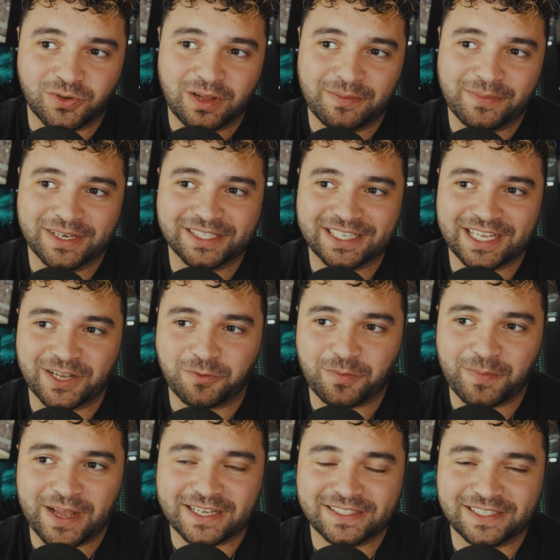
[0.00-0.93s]
him and his kid
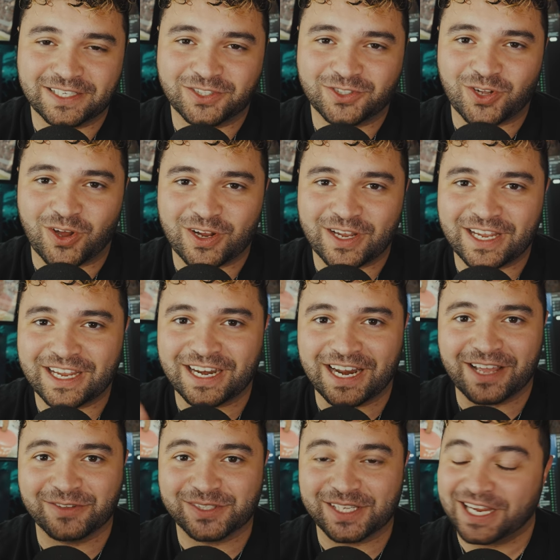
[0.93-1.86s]
were backstage talking, and
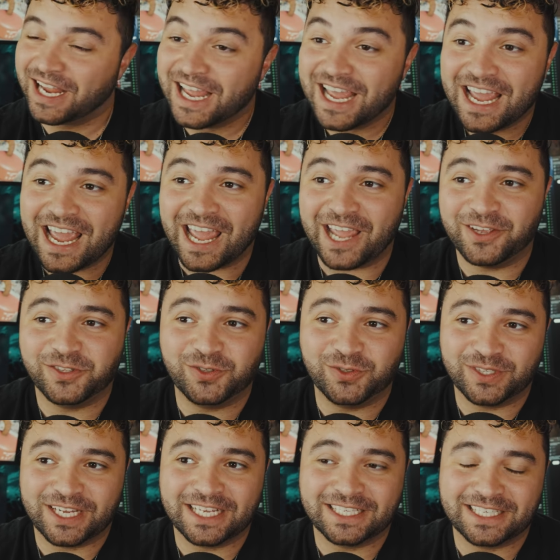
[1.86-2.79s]
I was like, "Hey, you two,
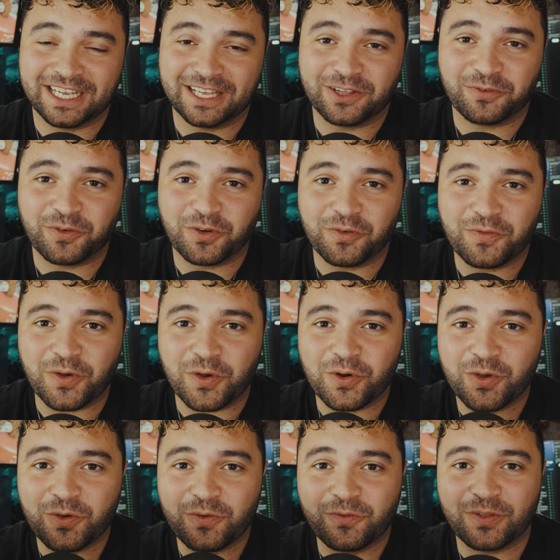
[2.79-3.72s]
to get together for a
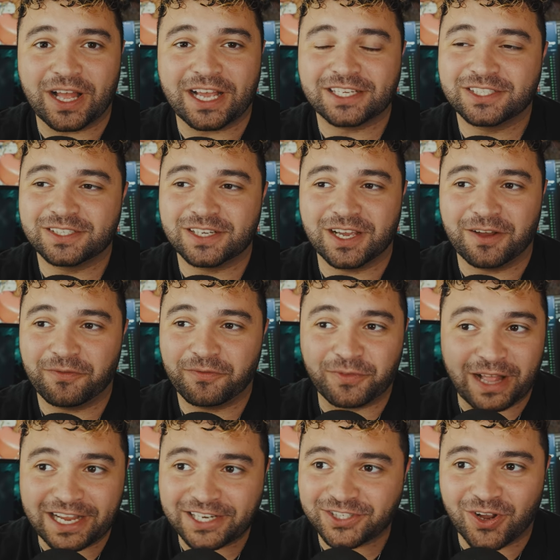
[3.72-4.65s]
photo." Flash, uh,
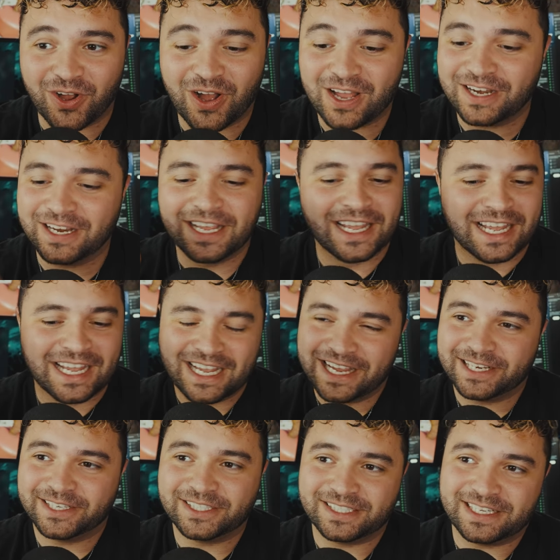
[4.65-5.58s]
flash on,
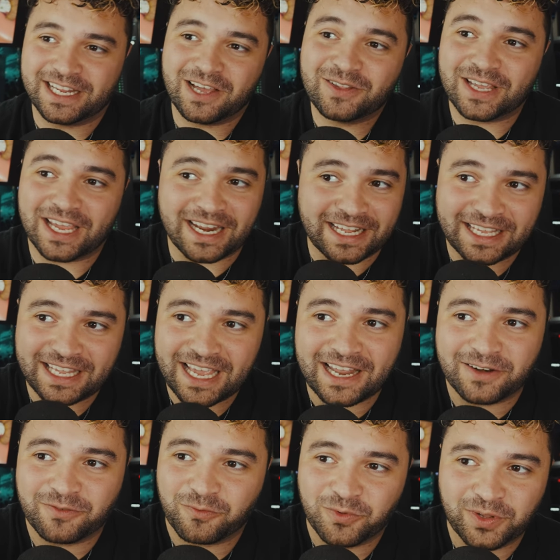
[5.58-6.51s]
and just nailed it. And
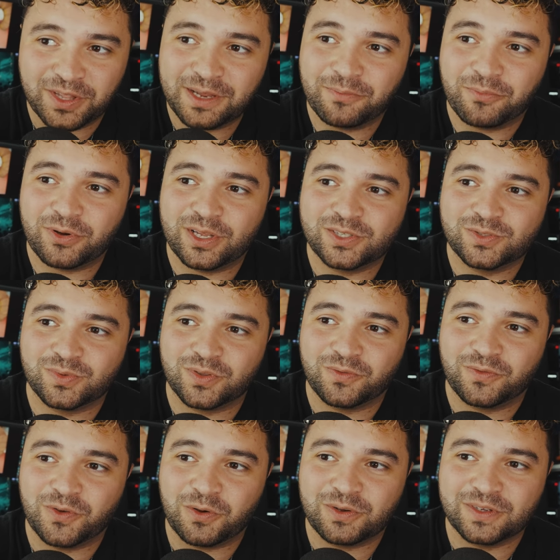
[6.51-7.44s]
again, really impressed with
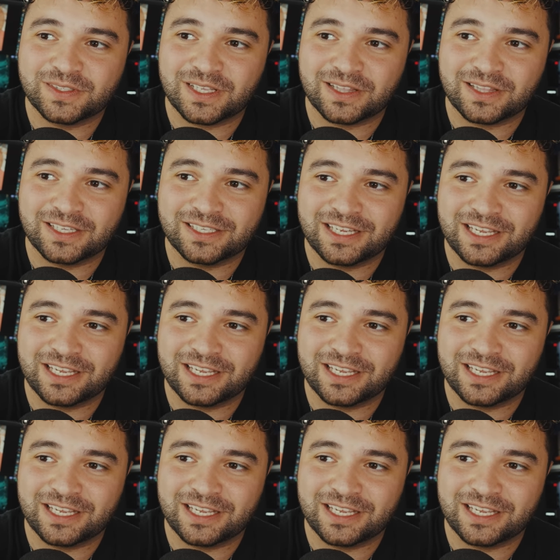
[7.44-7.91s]
the focus that these